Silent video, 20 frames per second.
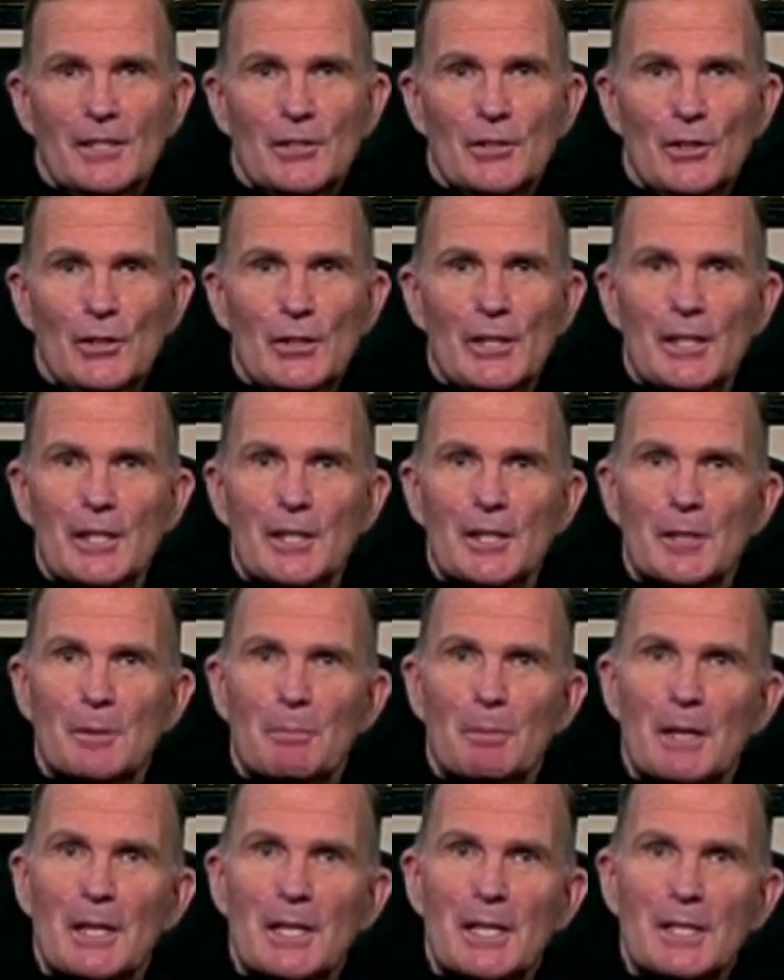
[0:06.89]
During the
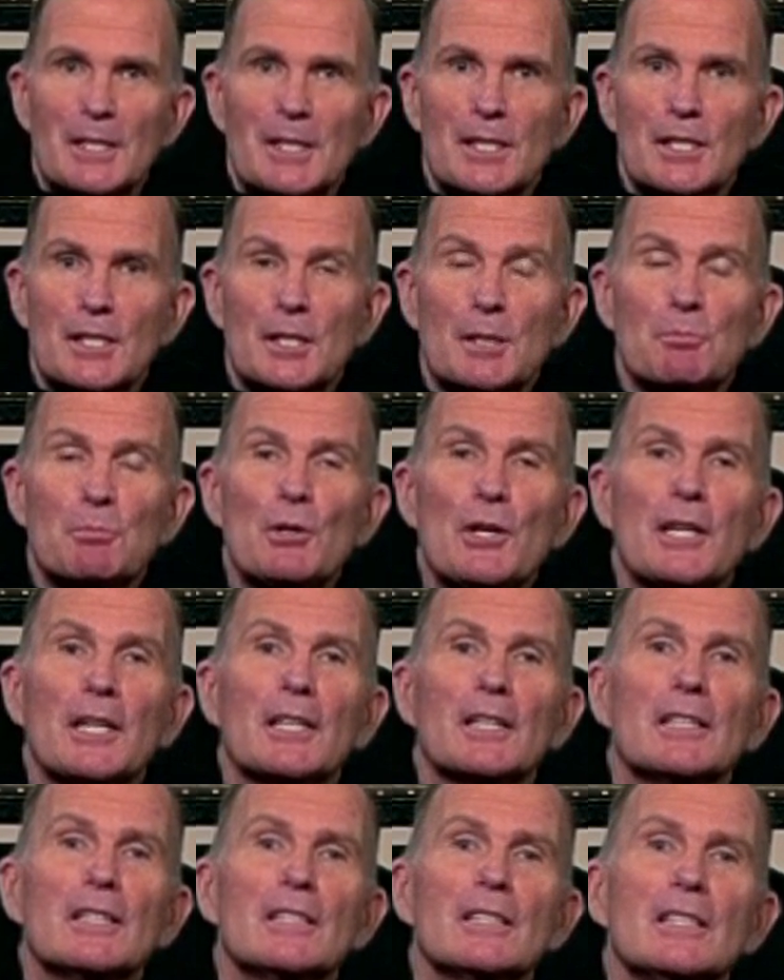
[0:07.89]
past
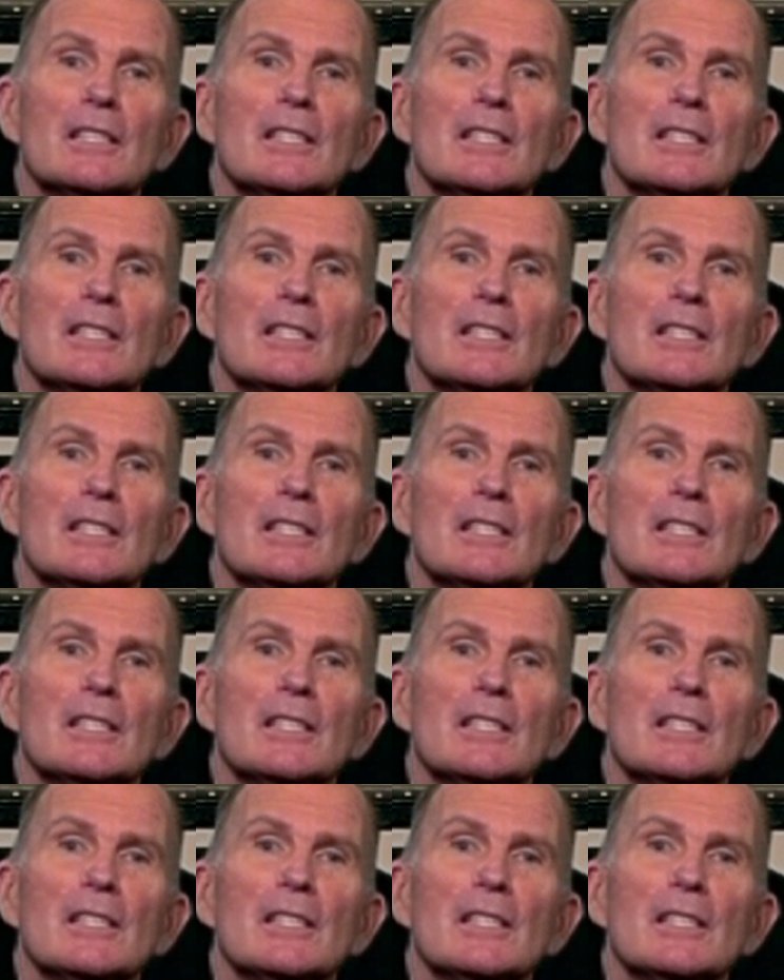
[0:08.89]
spring,